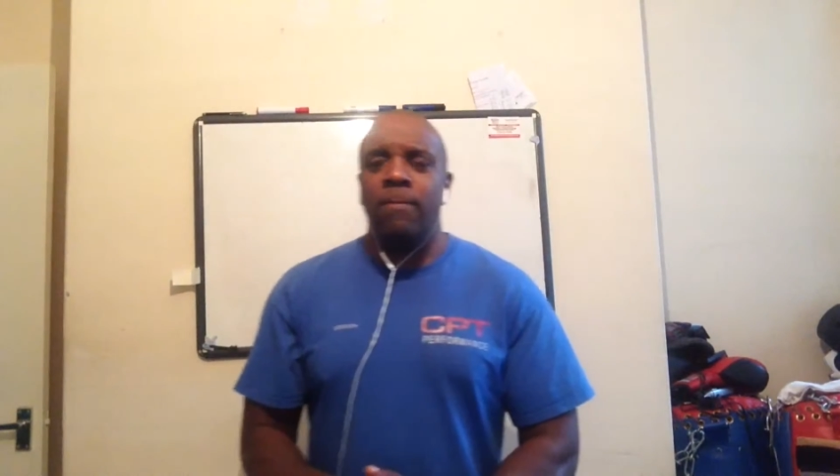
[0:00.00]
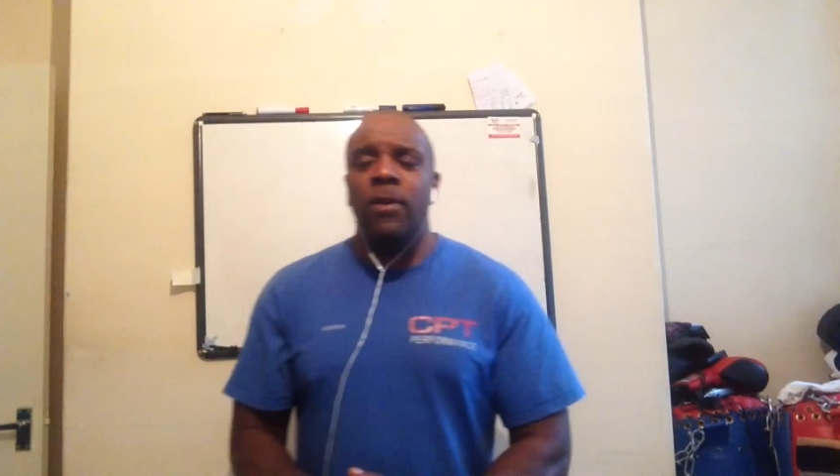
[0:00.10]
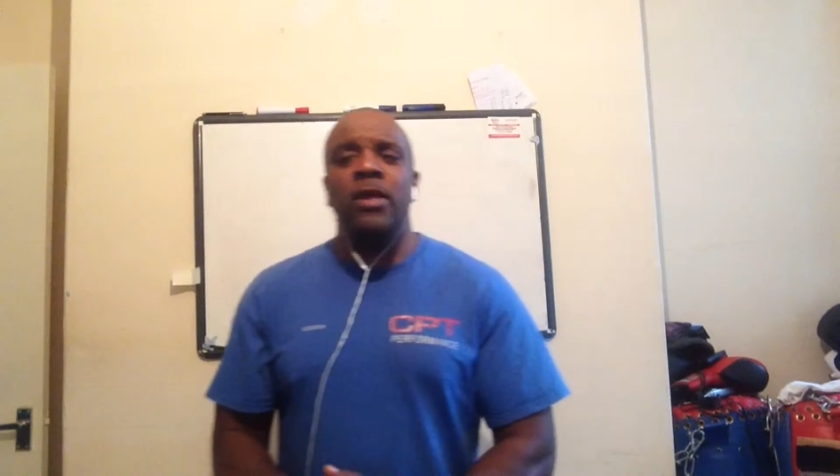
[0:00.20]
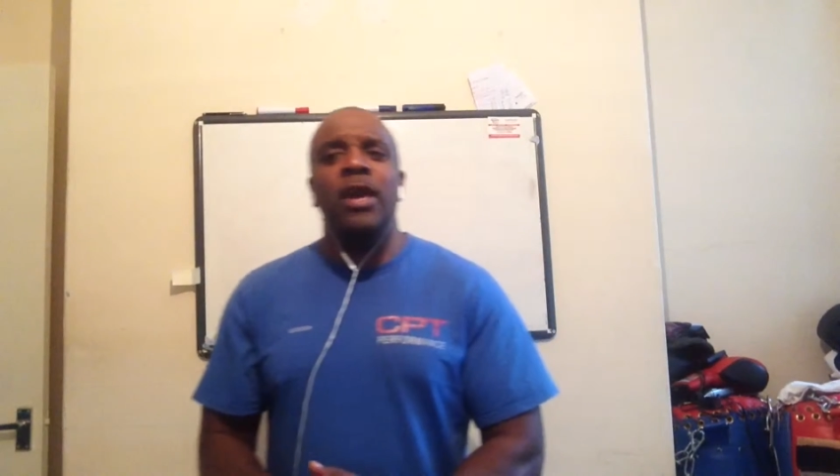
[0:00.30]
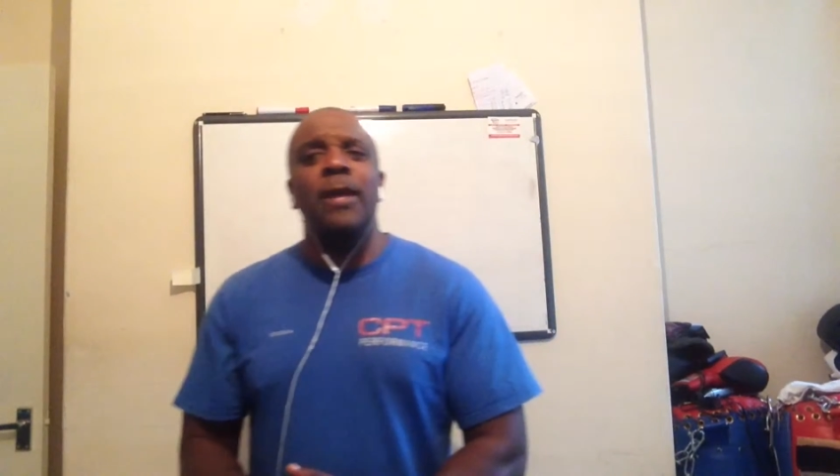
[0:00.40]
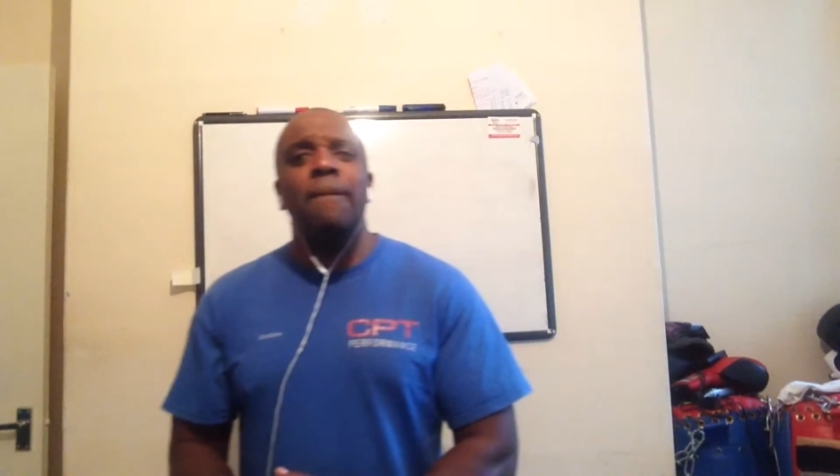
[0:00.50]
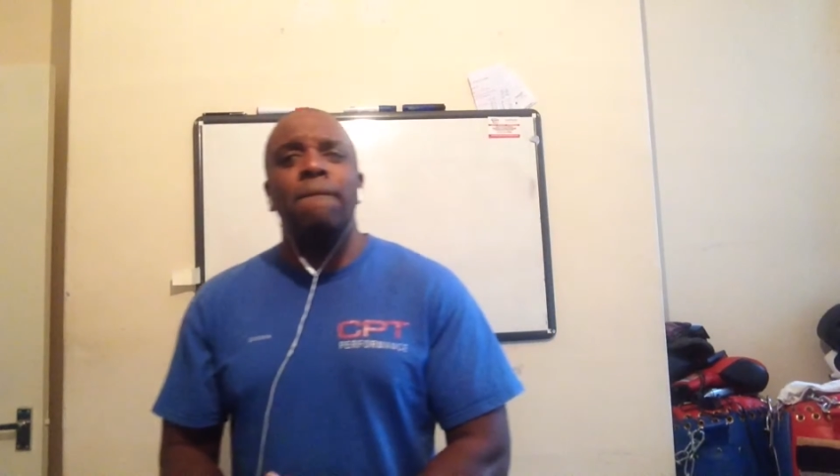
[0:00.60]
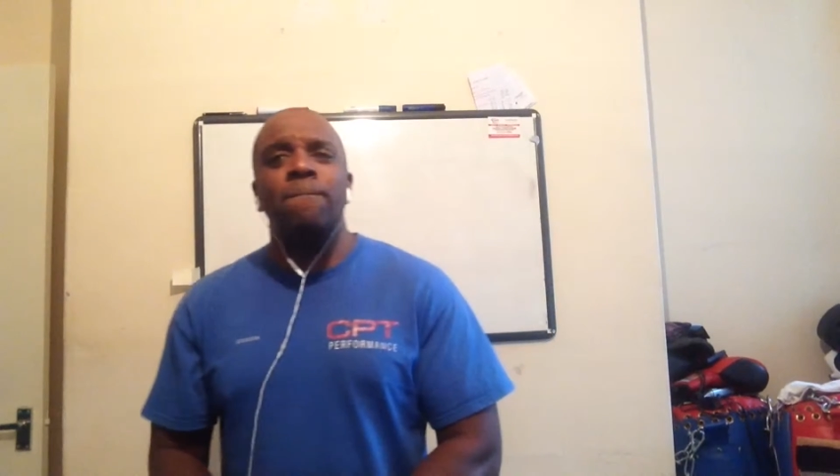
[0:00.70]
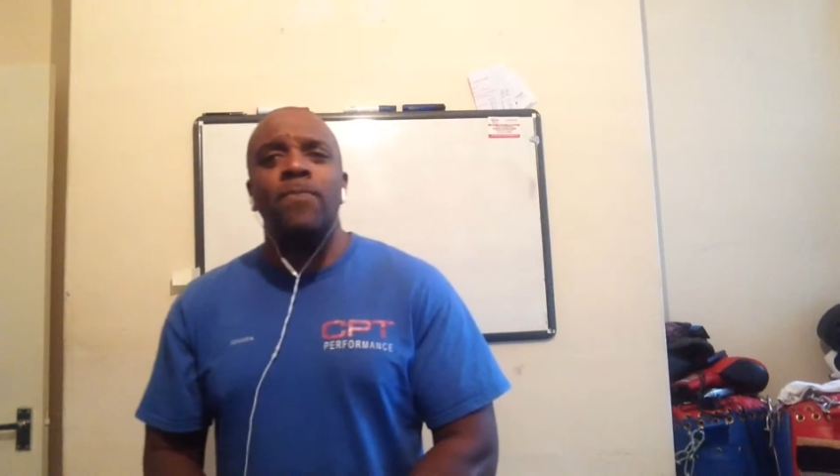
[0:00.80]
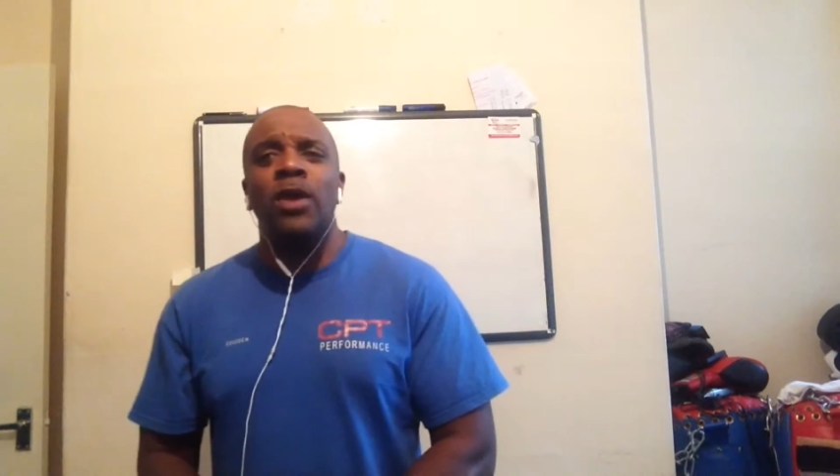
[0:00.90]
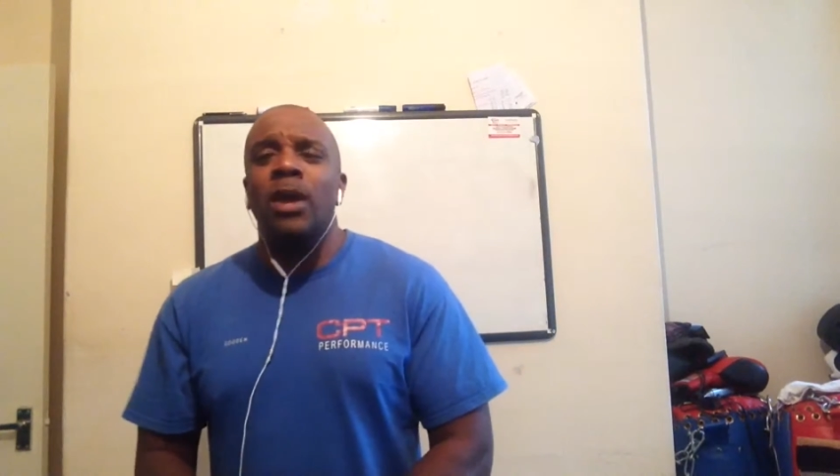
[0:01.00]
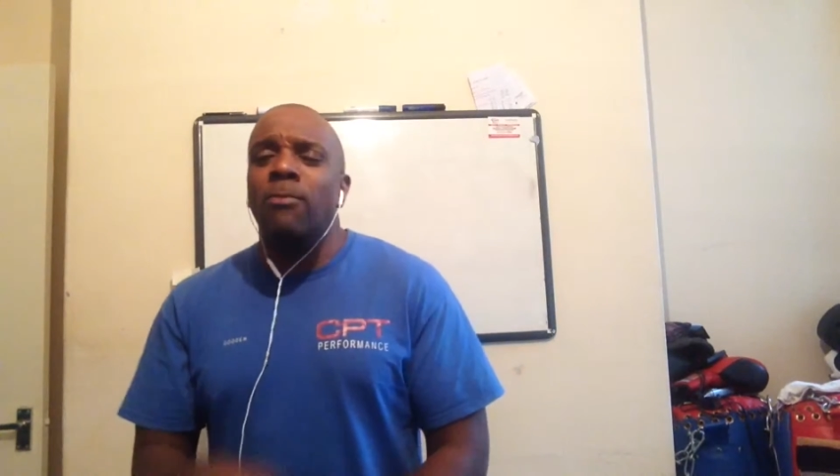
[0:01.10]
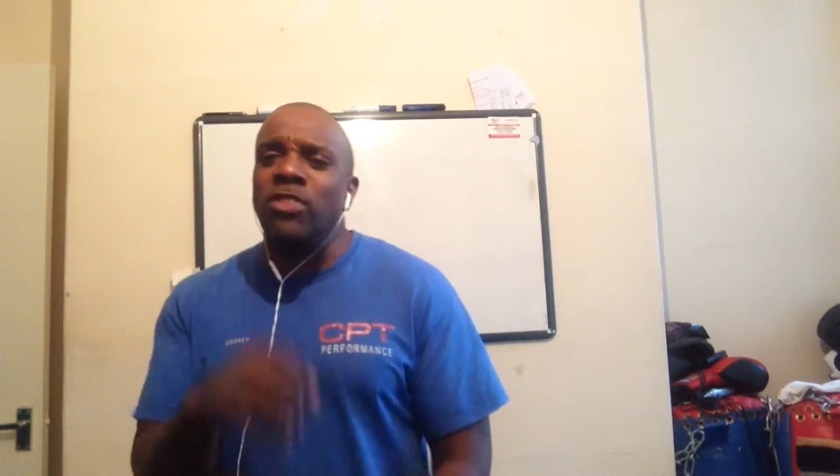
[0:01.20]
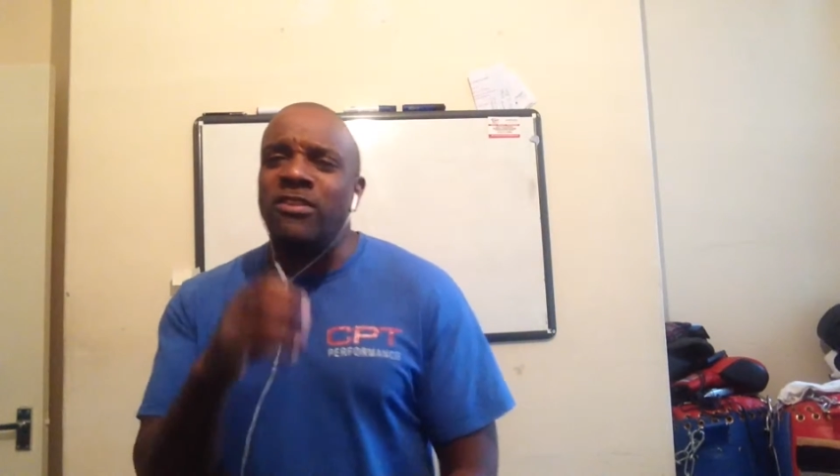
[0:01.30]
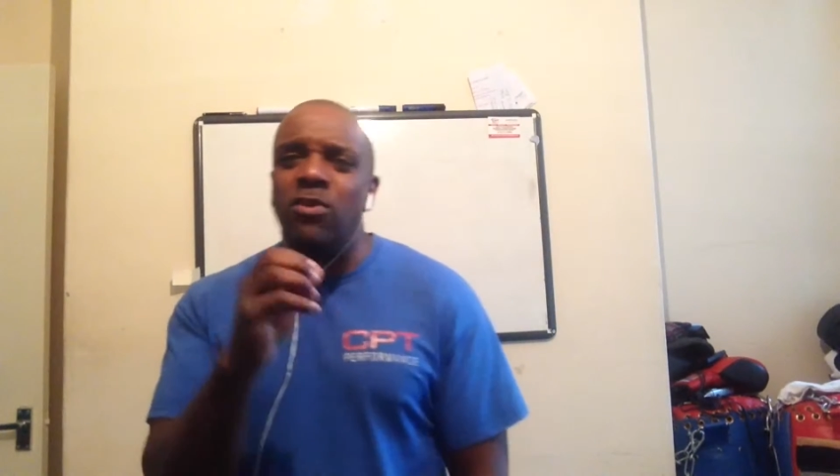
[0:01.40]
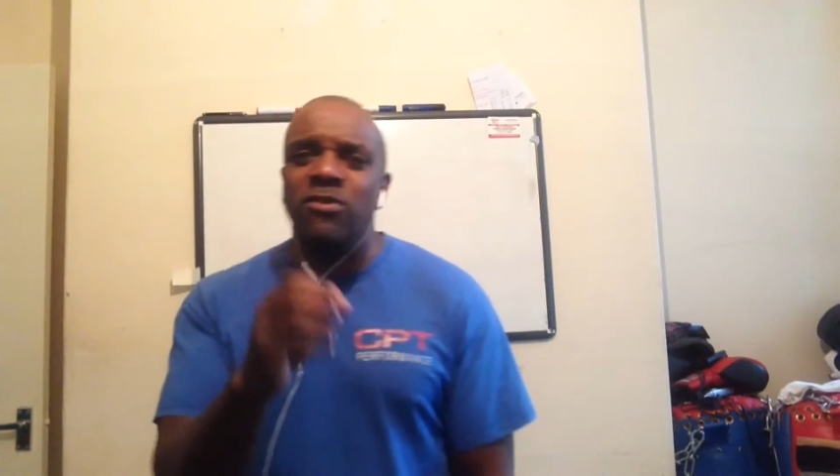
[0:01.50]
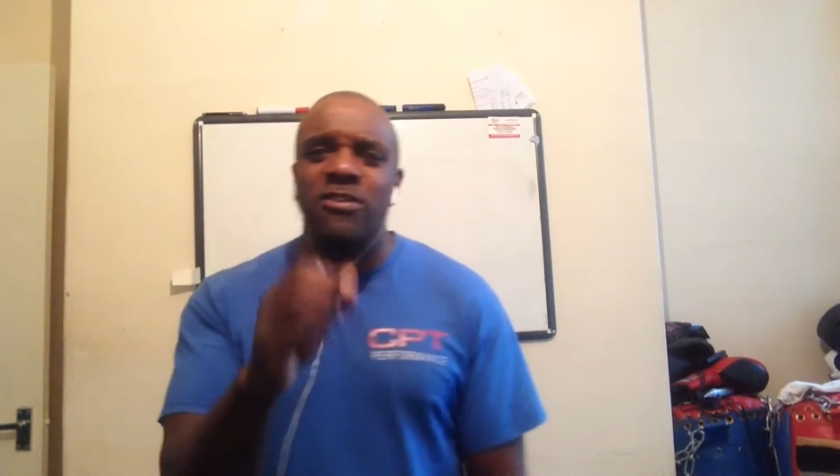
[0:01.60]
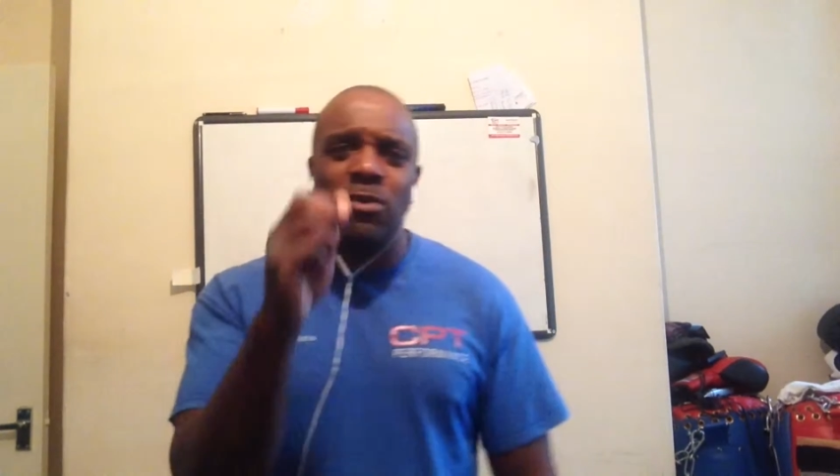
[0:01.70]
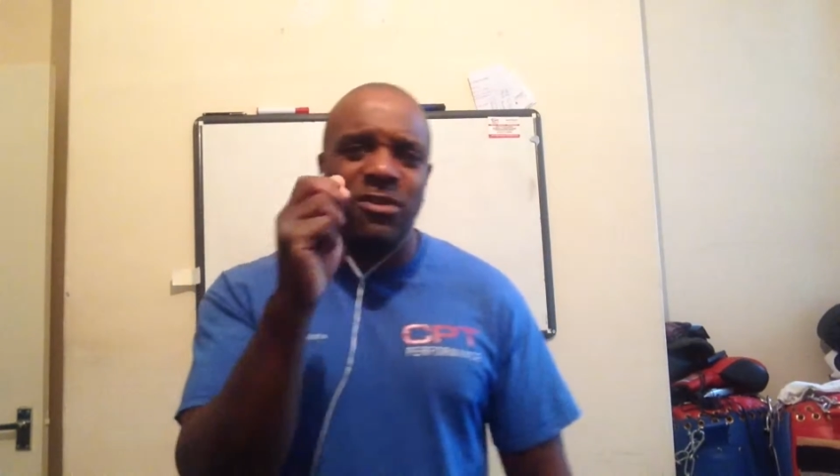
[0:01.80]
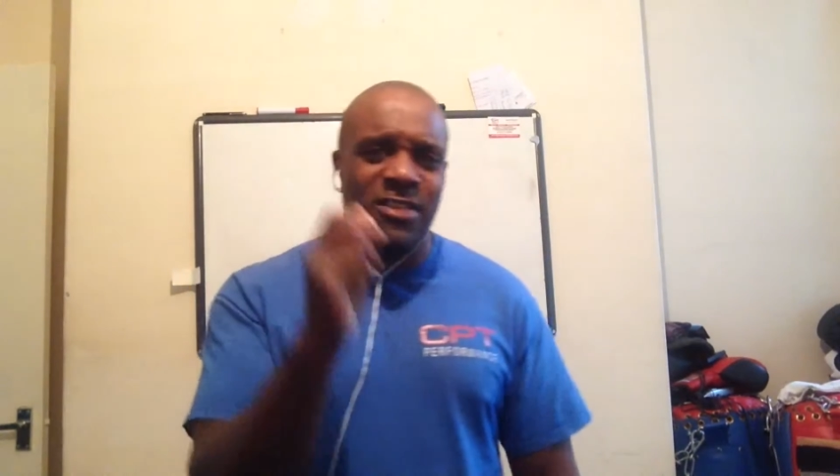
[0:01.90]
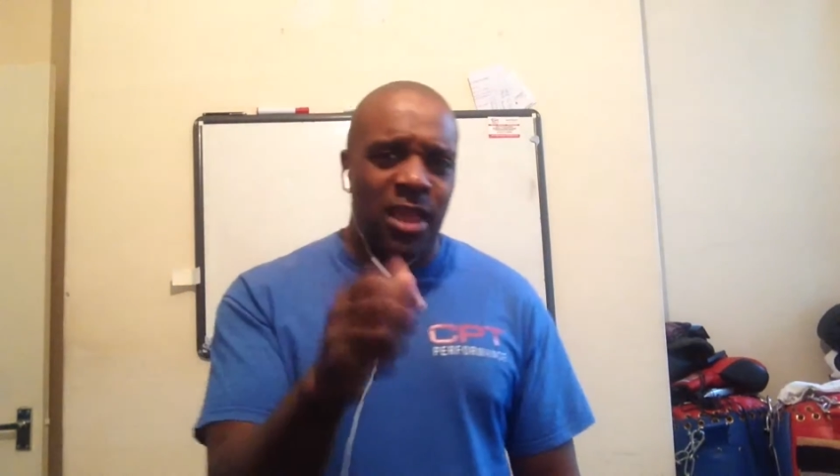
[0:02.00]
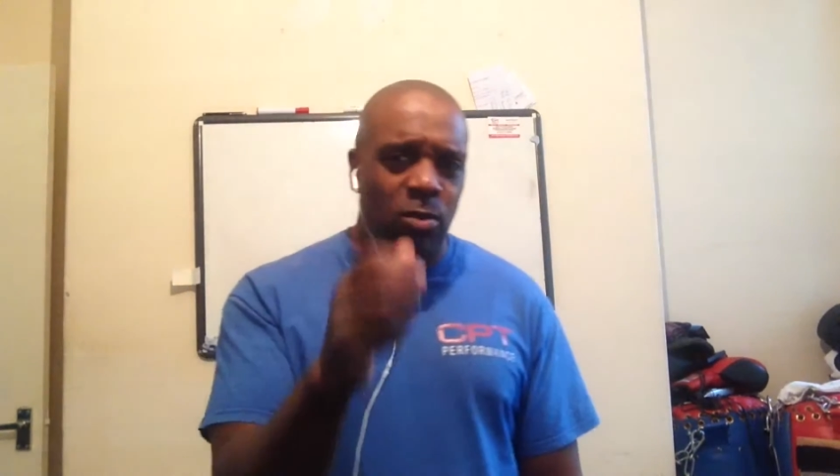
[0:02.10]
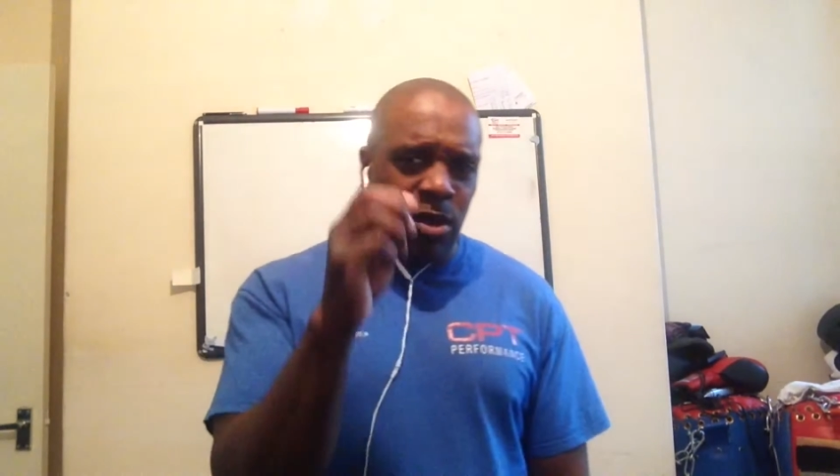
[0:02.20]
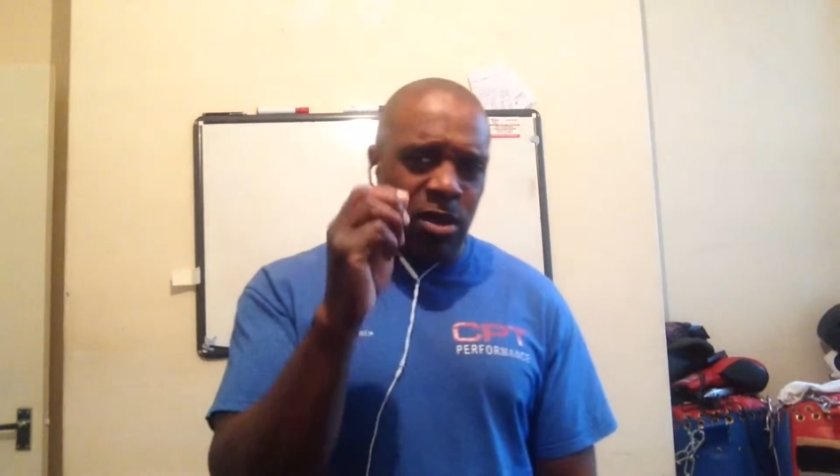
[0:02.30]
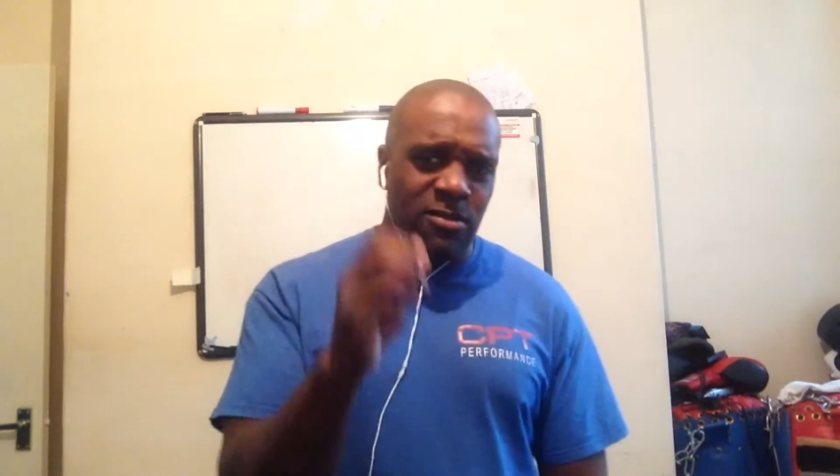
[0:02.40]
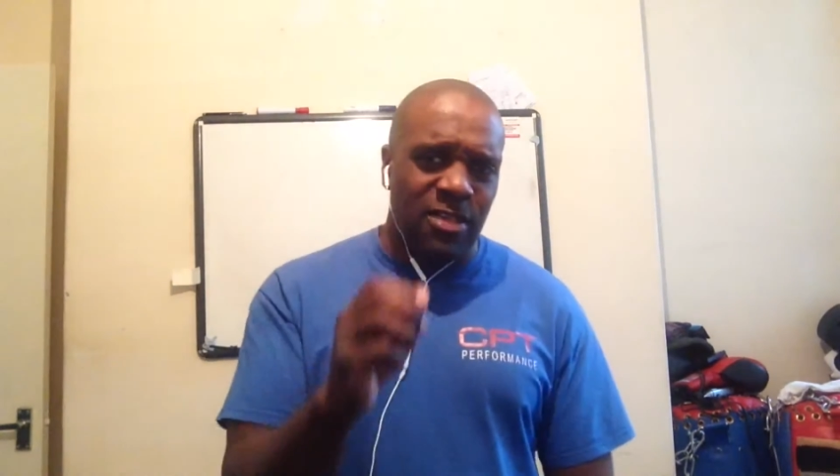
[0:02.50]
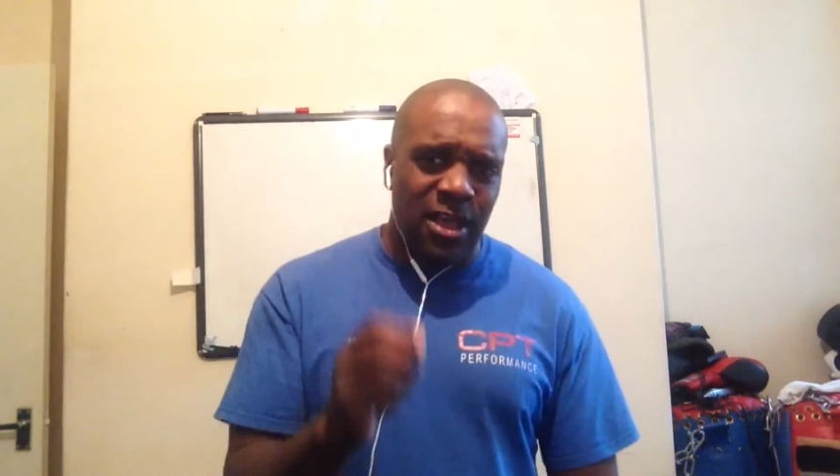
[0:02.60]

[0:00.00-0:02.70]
Okay? But there's also a saying what goes